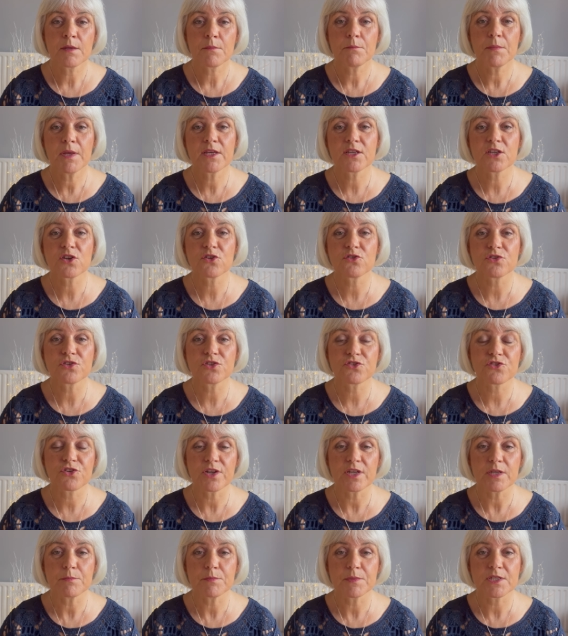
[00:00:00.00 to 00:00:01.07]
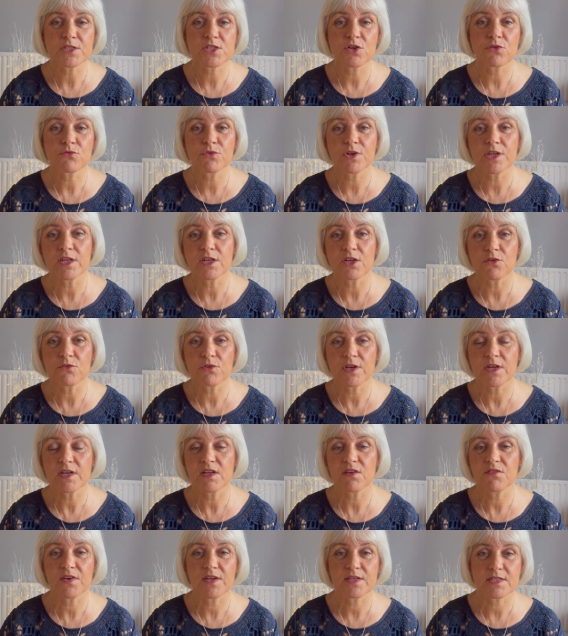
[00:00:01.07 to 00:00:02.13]
make a good treatment really,
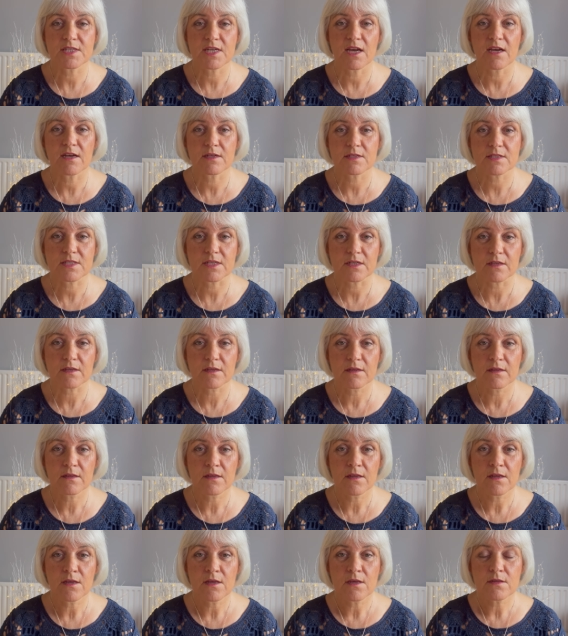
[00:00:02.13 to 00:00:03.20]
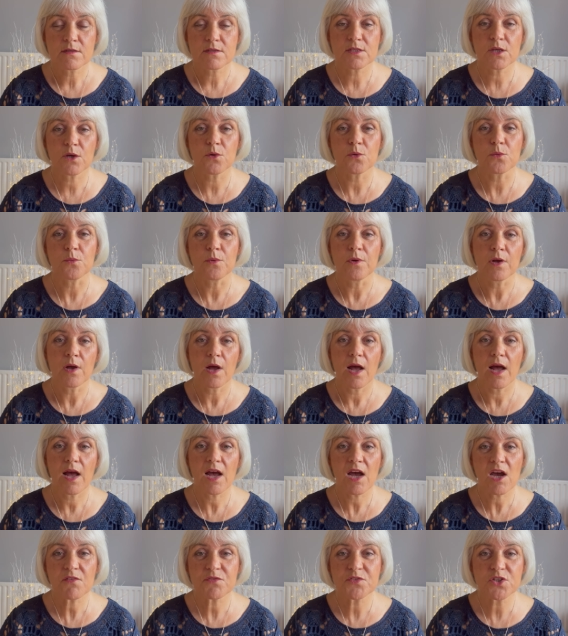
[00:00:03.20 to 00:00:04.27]
really fantastic. So,
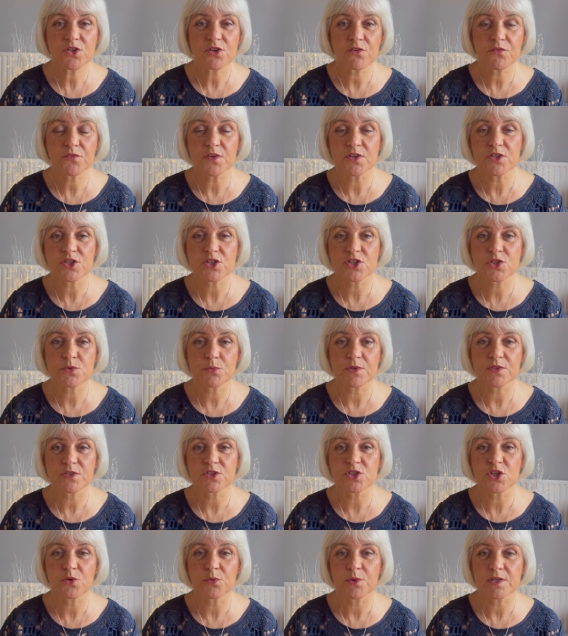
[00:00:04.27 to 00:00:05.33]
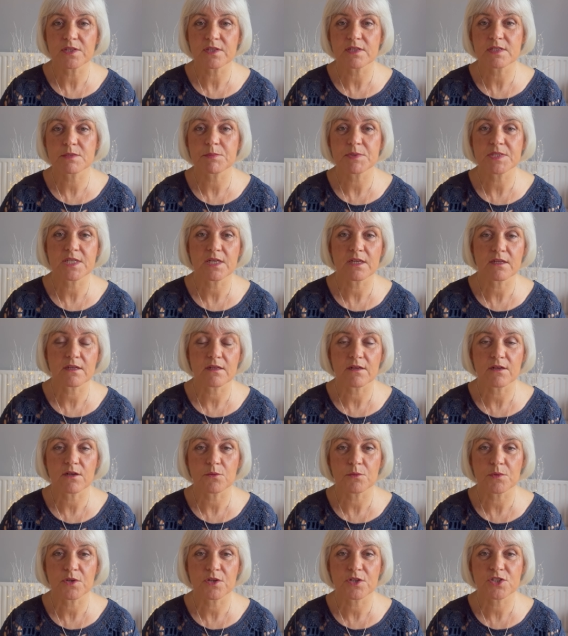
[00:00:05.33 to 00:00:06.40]
after you're finished with doing this
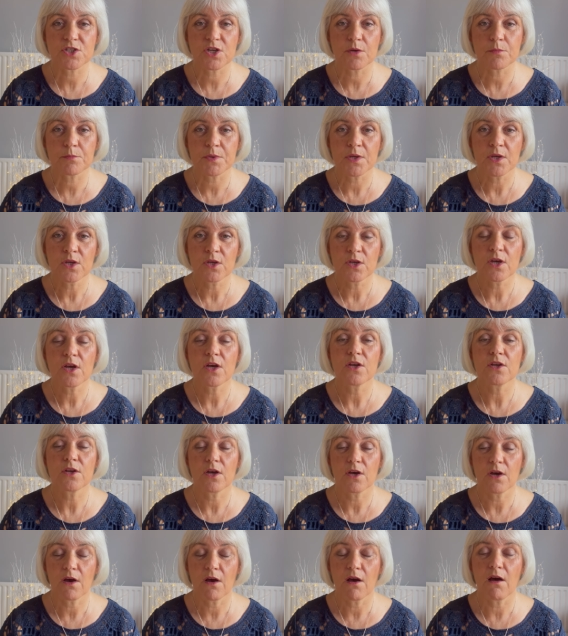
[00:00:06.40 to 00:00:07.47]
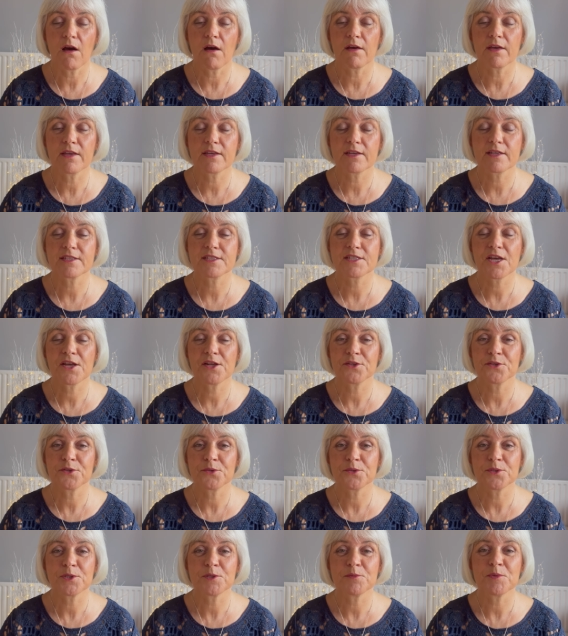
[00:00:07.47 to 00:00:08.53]
particular workshop, I can tell you,
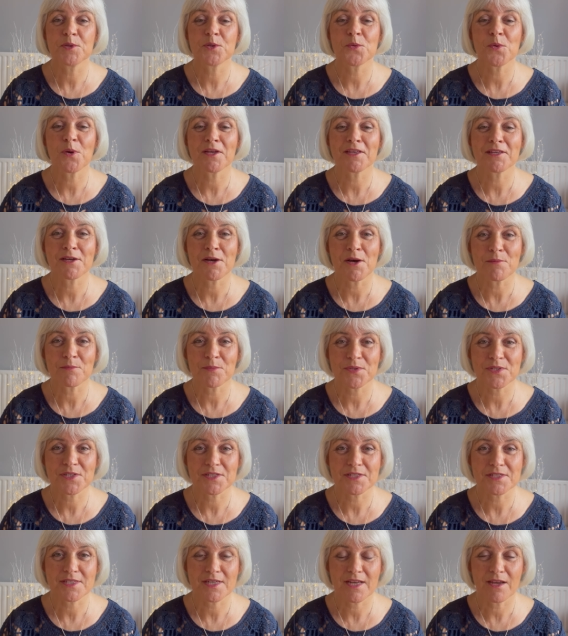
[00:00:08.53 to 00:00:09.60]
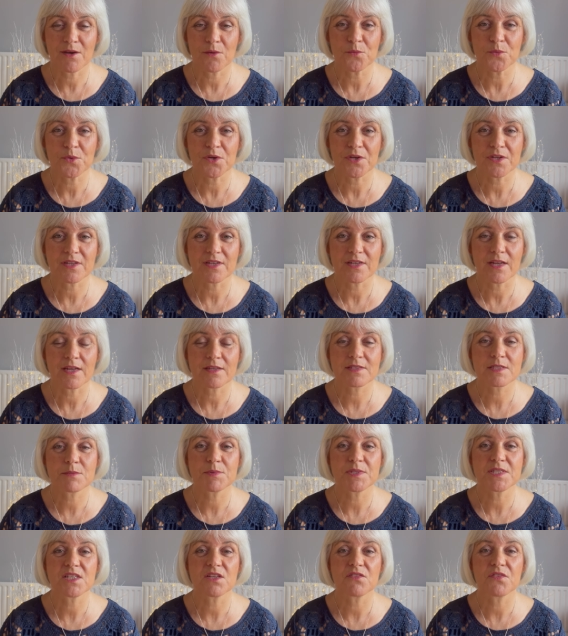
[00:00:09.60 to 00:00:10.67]
you'll be quite competent at working at
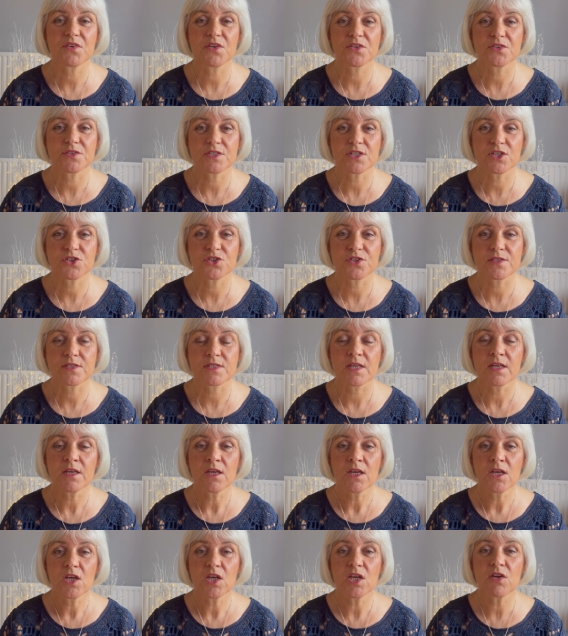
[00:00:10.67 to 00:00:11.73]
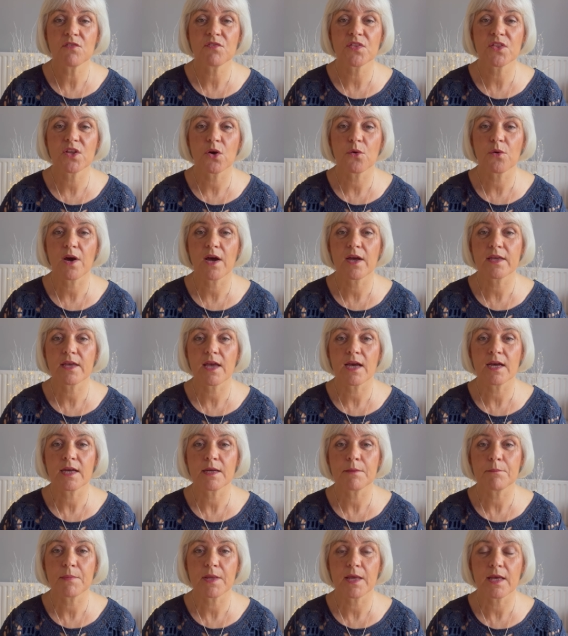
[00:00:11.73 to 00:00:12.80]
specific conditions. Even though I
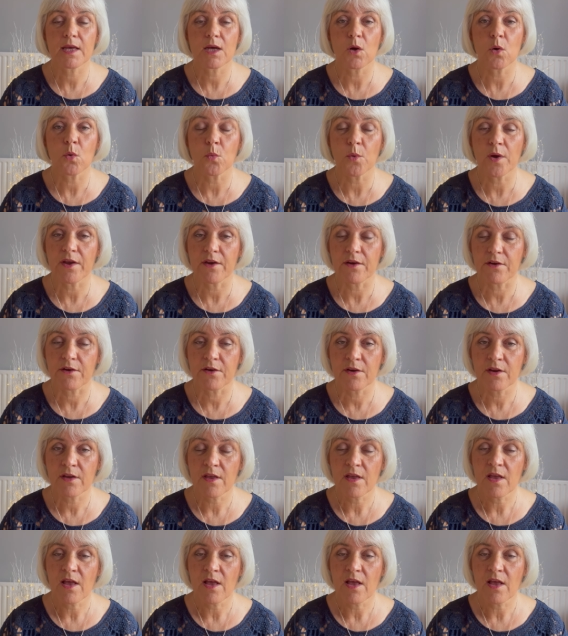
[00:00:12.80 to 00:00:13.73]
am uh, aware,